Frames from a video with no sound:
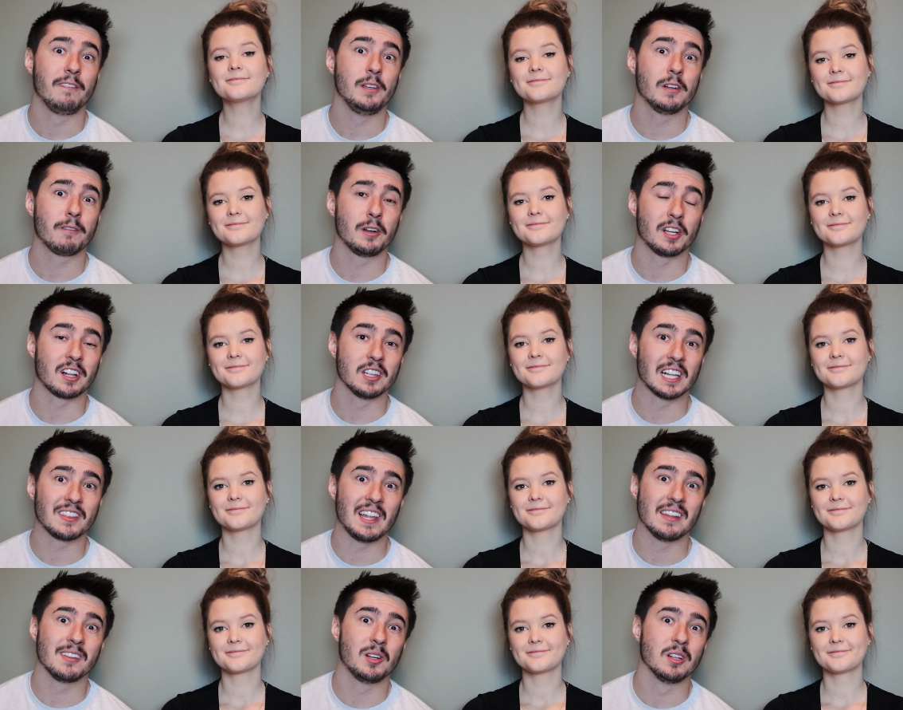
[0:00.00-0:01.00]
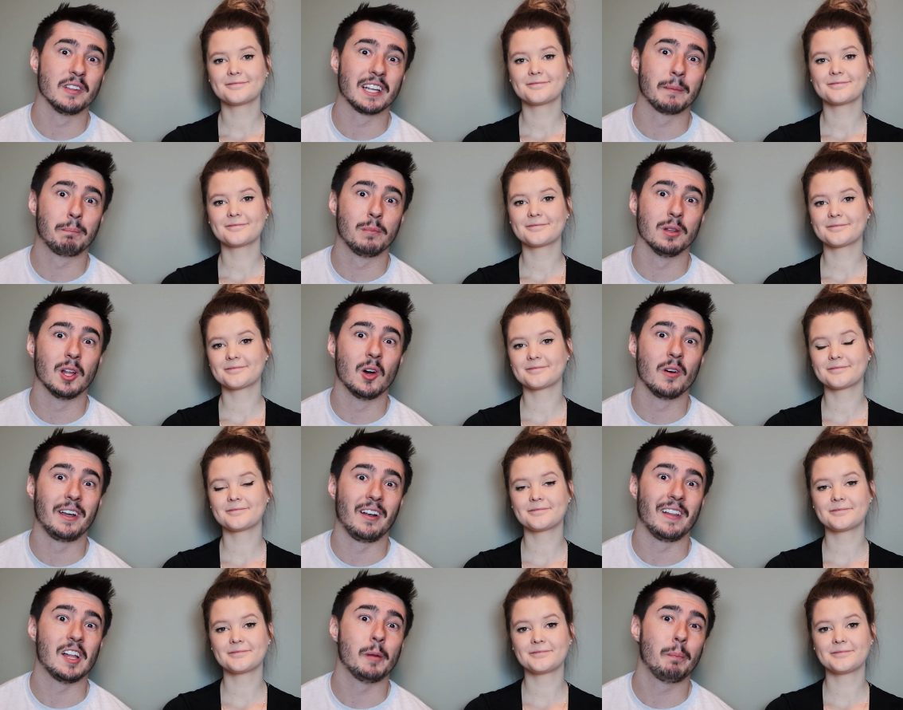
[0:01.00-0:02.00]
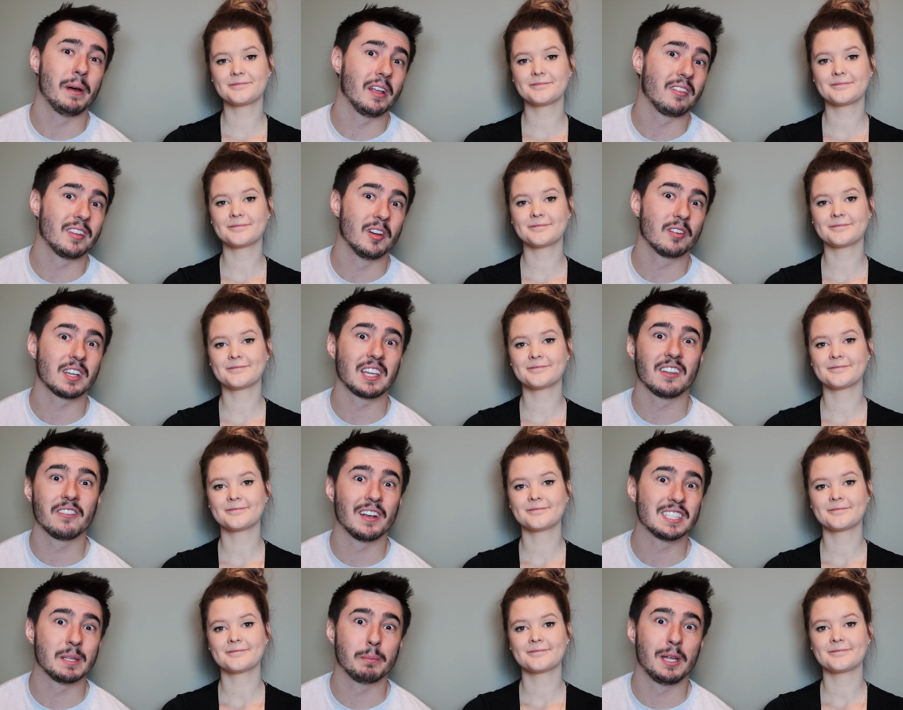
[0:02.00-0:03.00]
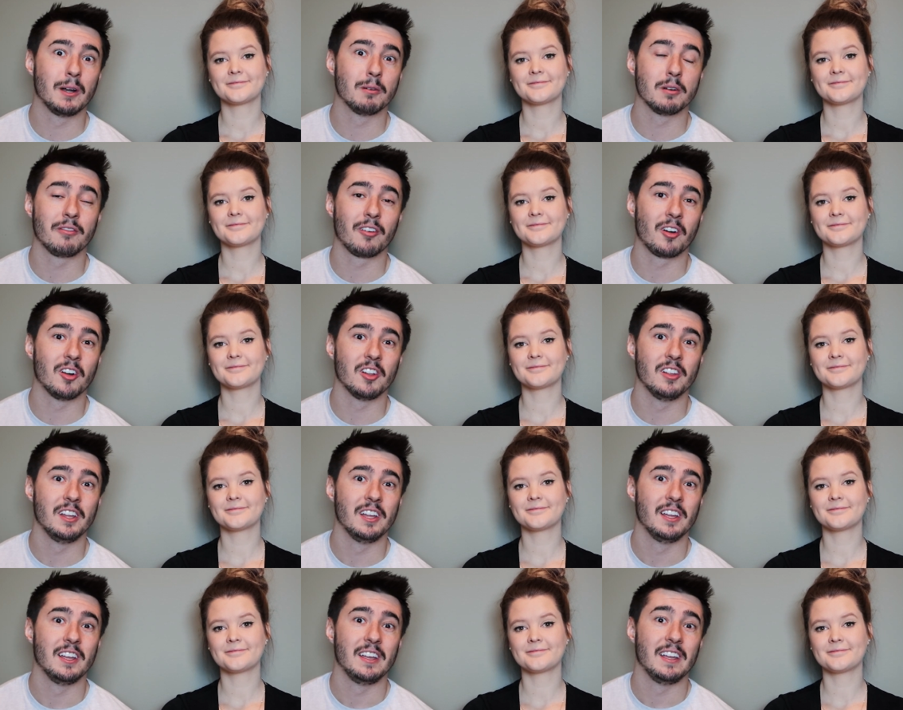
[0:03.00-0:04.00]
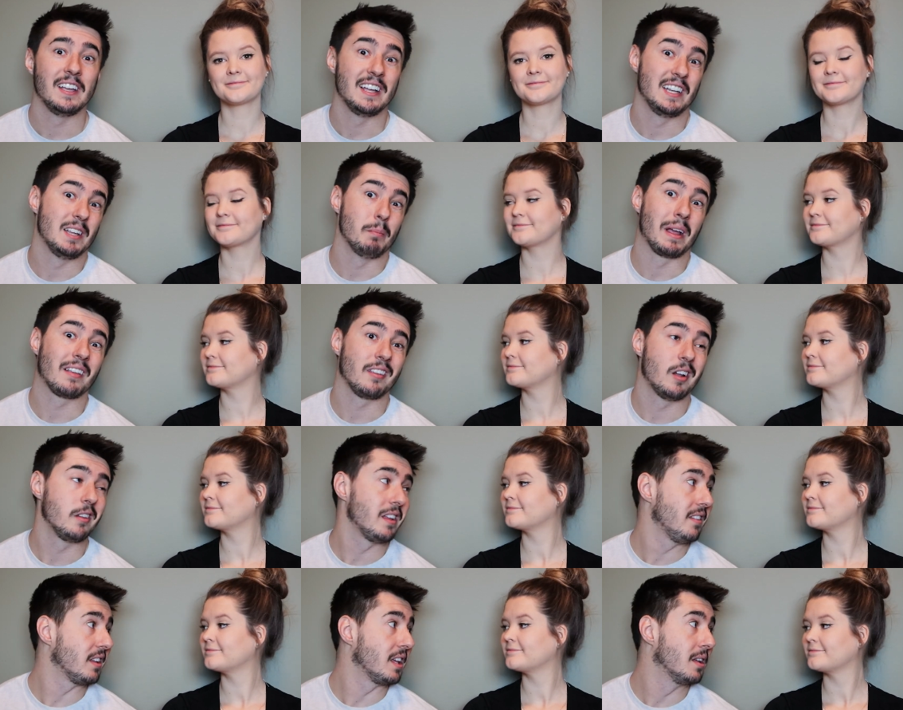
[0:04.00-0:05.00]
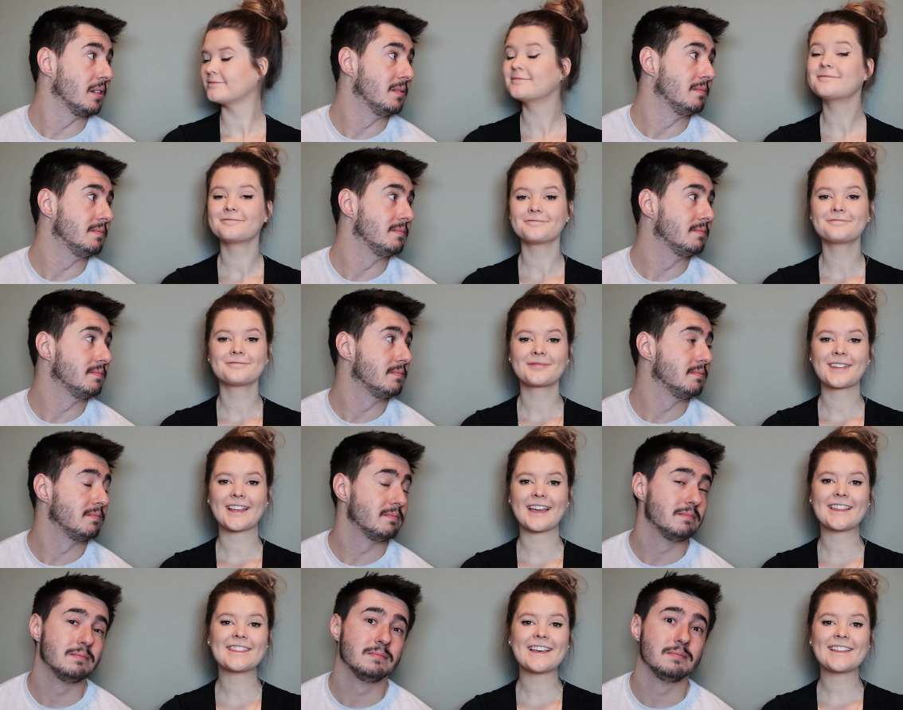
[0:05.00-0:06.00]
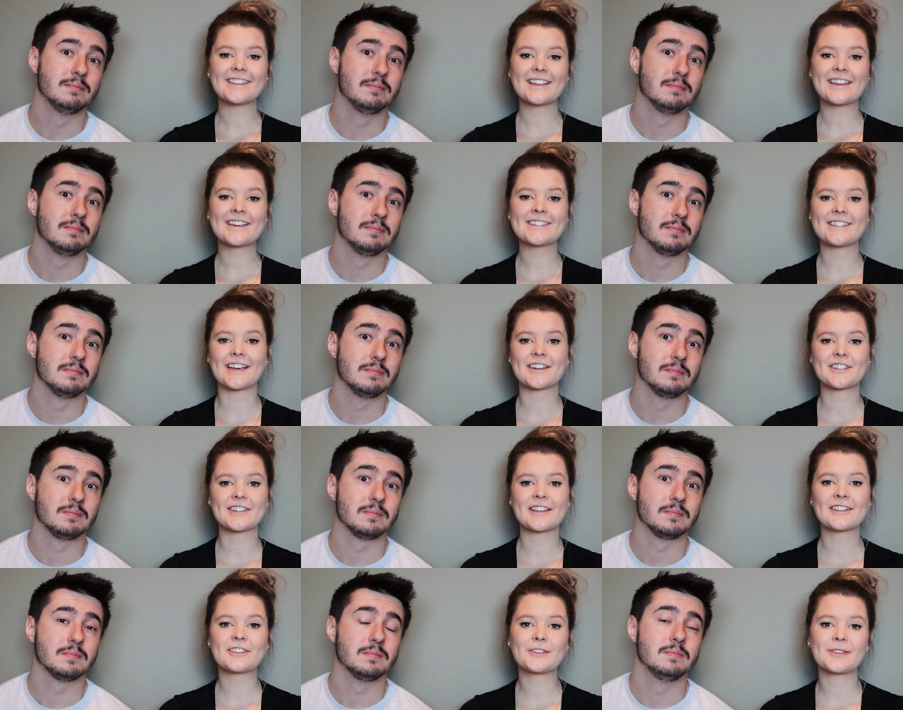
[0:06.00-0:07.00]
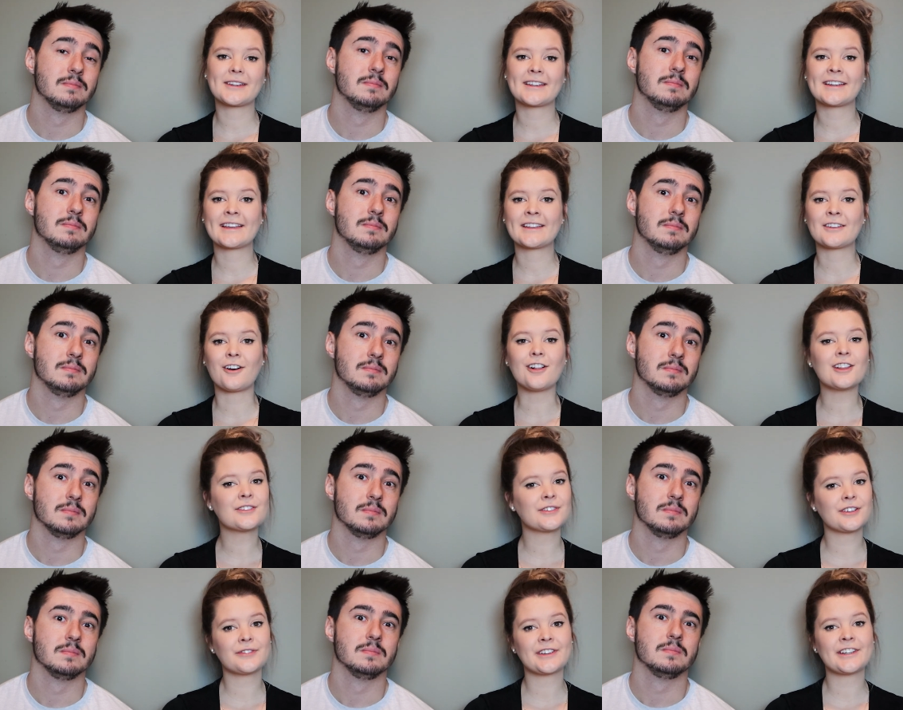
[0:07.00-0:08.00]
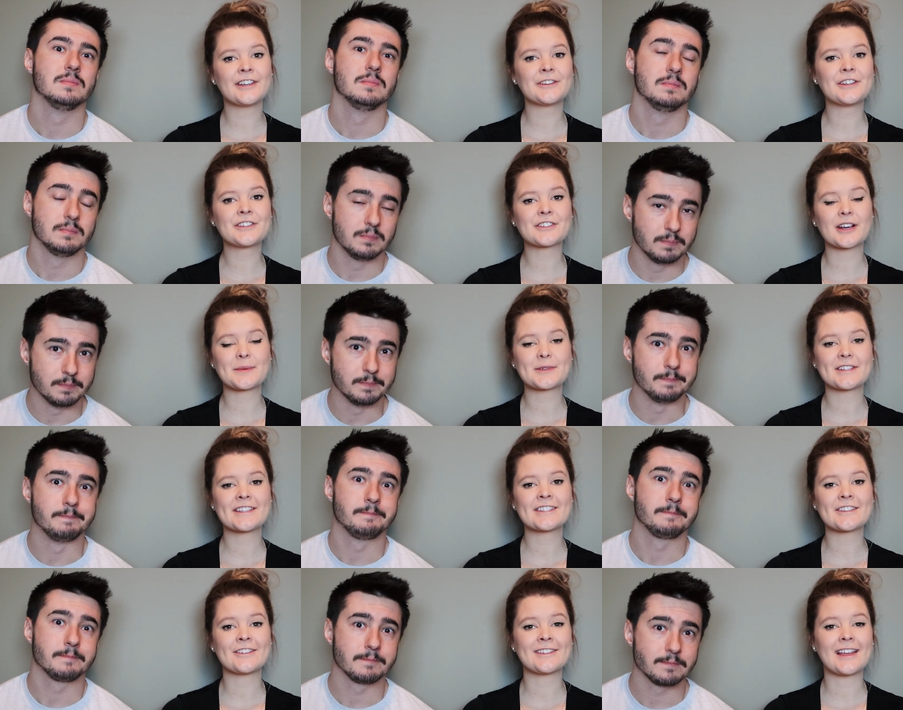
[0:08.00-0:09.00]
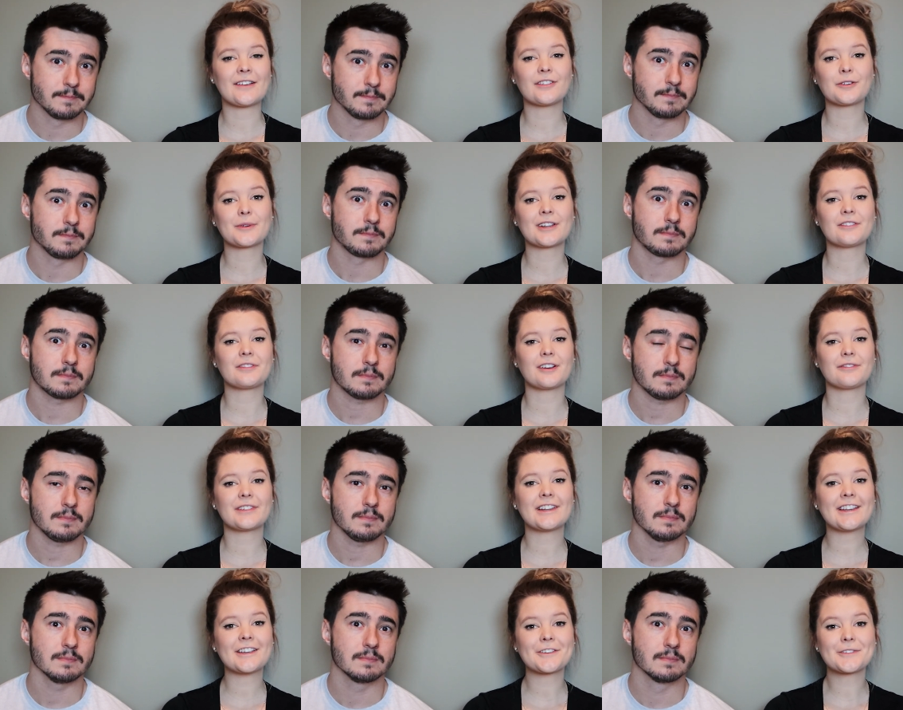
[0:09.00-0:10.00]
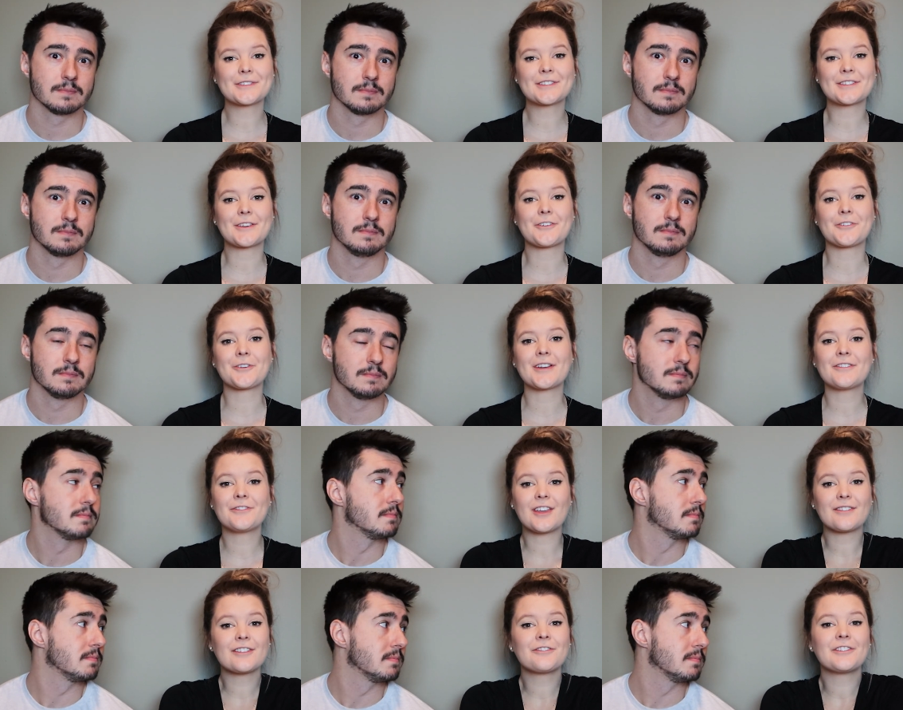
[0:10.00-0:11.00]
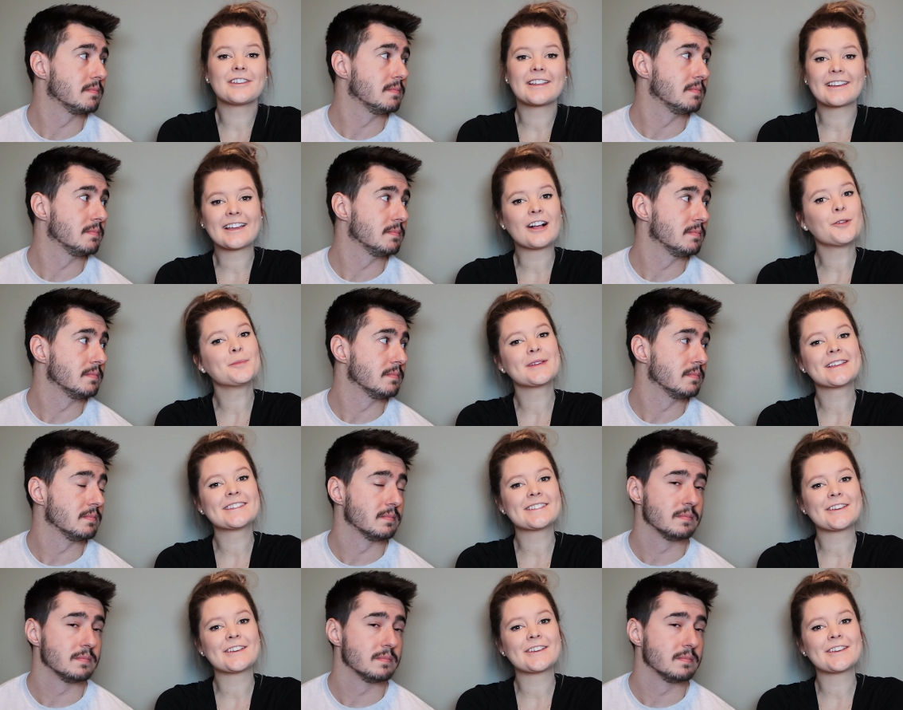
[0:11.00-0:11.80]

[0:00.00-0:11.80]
Speaker 1: feel free to click that little link below and it'll help us out, give us a bit of referral, and it makes it all easy.
Speaker 2: And that link is actually included in all of our video descriptions on every one of our videos, so if you ever feel like helping